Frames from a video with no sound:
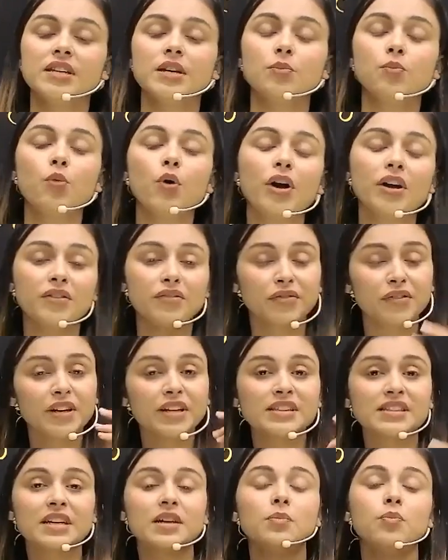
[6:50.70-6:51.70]
point
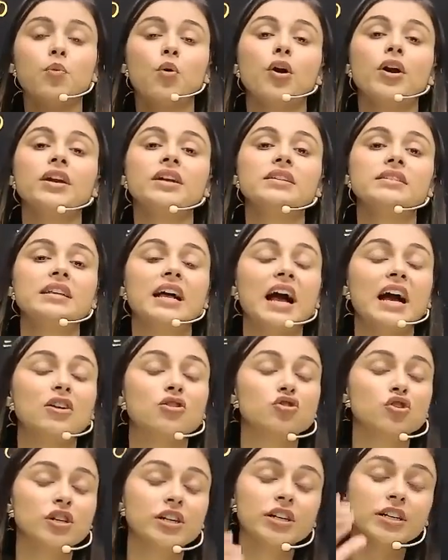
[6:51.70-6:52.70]
freezing point is
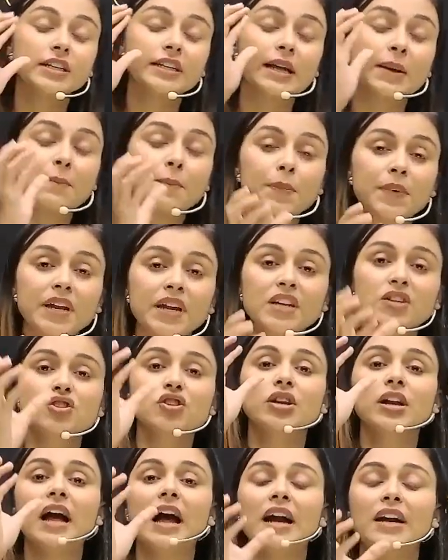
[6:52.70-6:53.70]
actually a
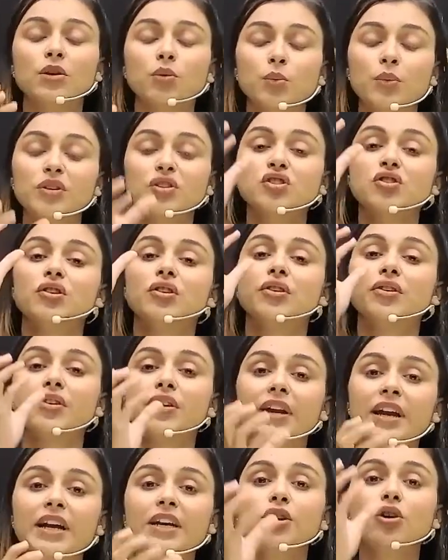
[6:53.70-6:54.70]
temperature at which the
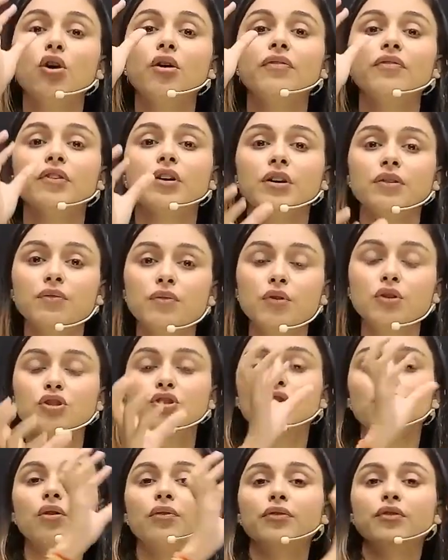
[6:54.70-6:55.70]
rate of
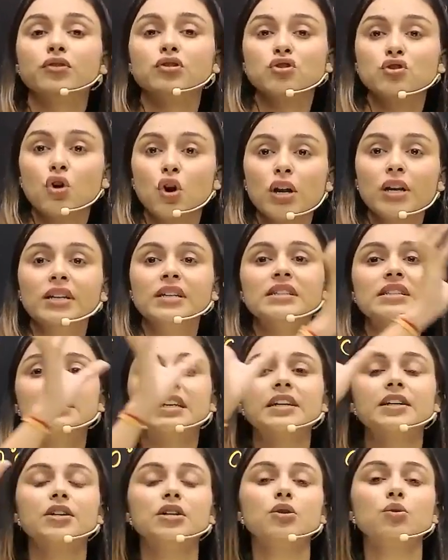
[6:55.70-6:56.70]
conversion of your solid
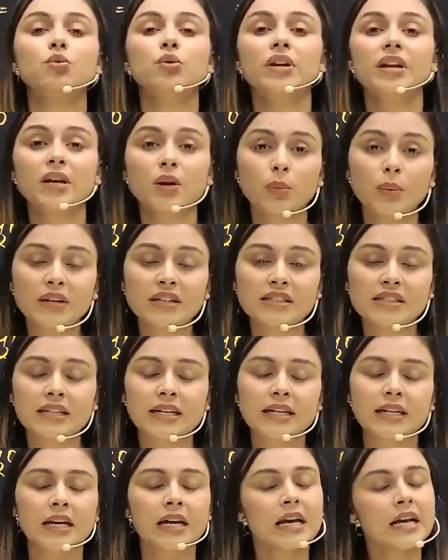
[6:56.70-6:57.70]
state into liquid
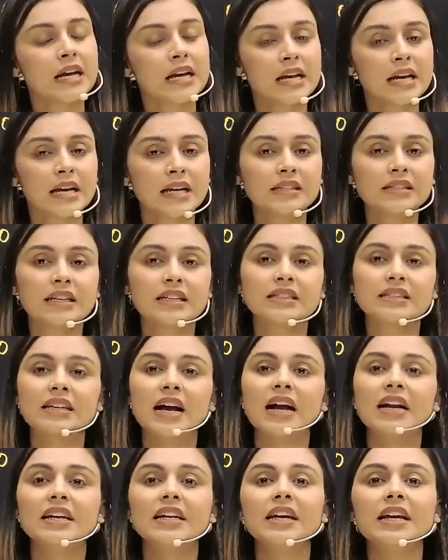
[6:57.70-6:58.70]
state is
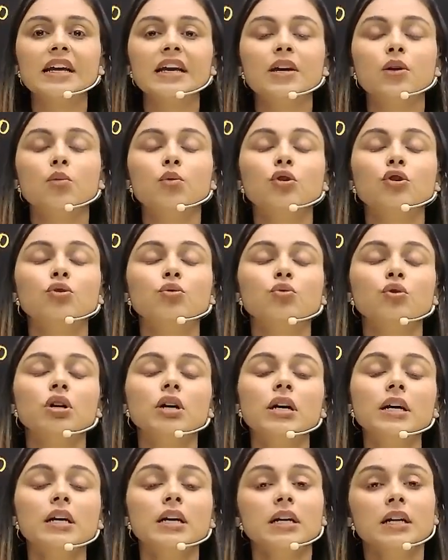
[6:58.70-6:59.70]
exactly equal to
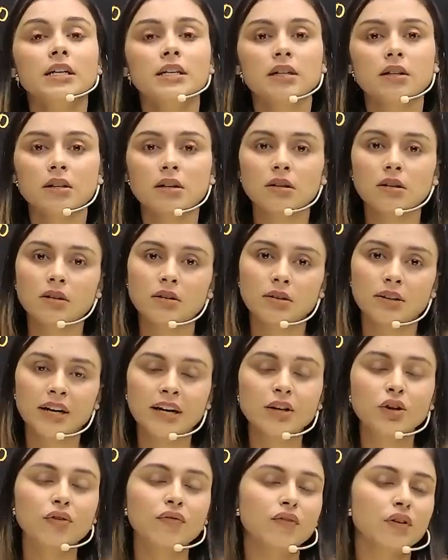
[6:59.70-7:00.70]
the uh,
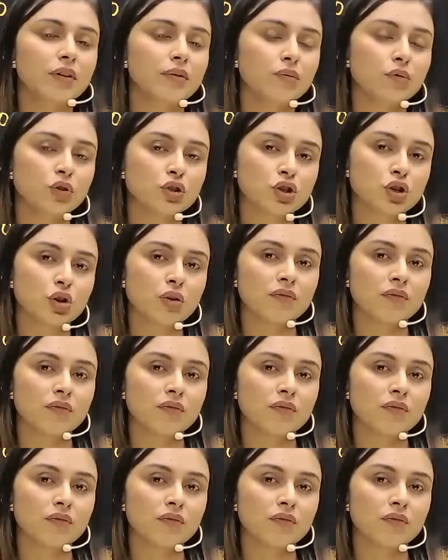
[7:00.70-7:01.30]
rate of conversion of